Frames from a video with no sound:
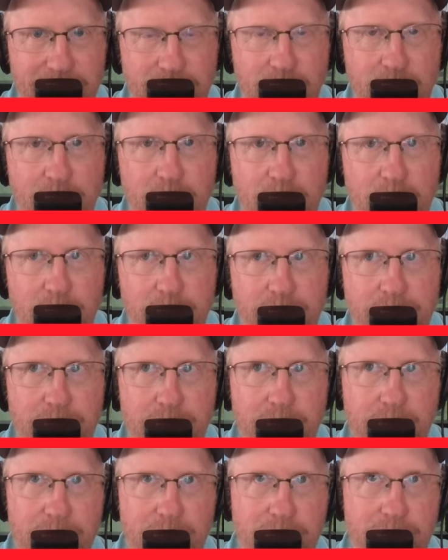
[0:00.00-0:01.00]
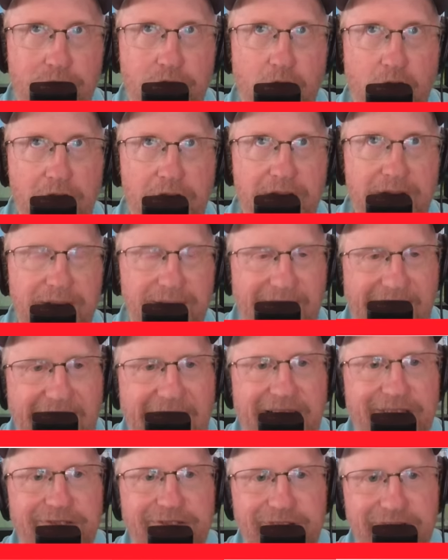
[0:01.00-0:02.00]
So starting
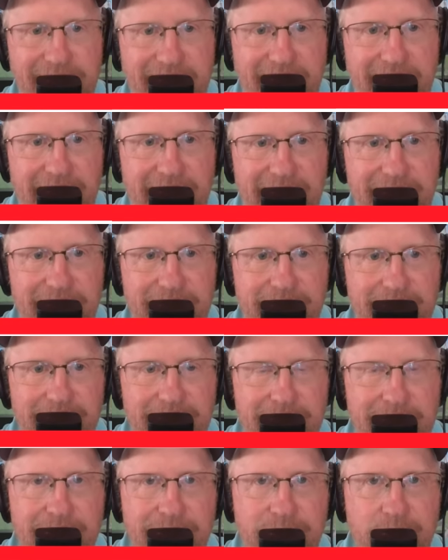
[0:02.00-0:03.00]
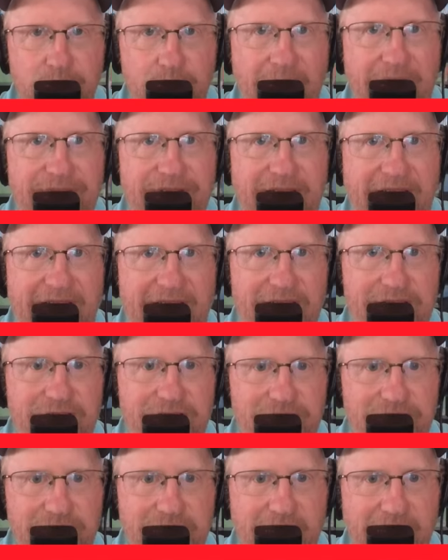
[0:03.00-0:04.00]
last night, you have
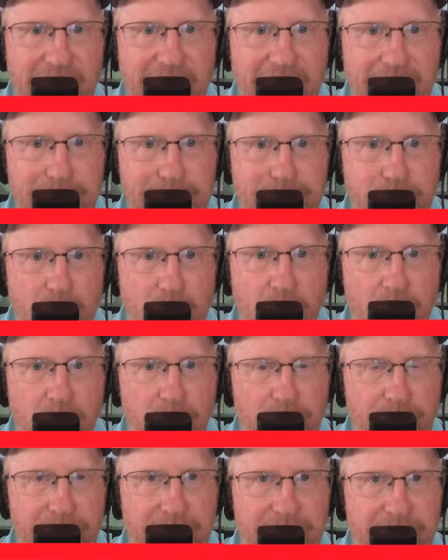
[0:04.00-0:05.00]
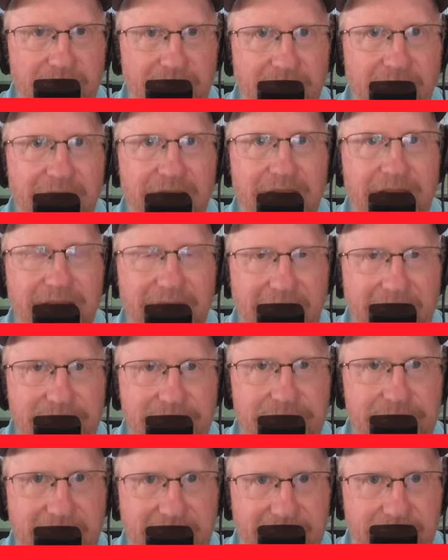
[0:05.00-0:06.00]
action at Ball Arena
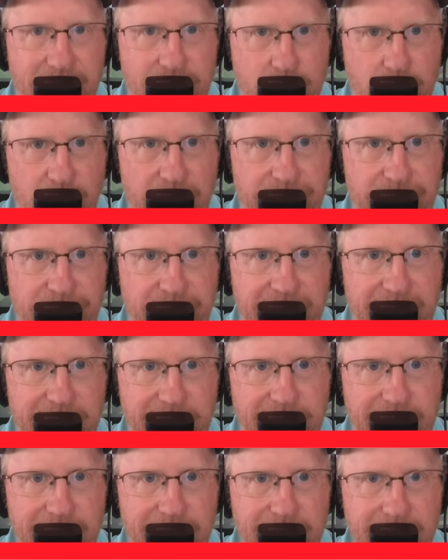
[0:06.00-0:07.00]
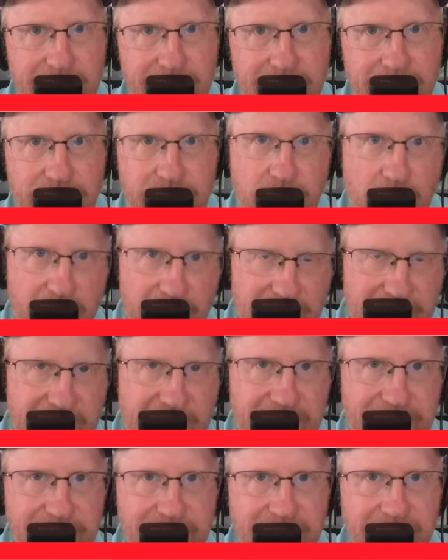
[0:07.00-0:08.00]
11 out of 12 nights starting
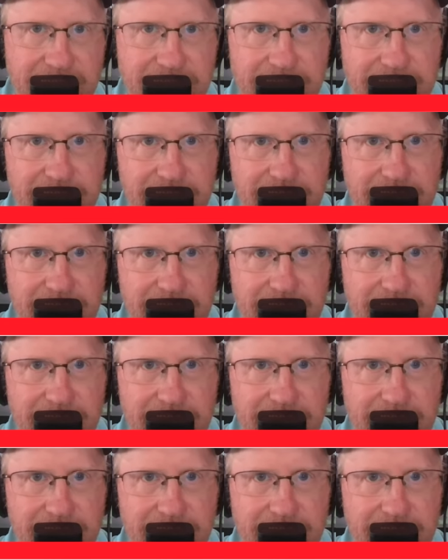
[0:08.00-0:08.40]
last night.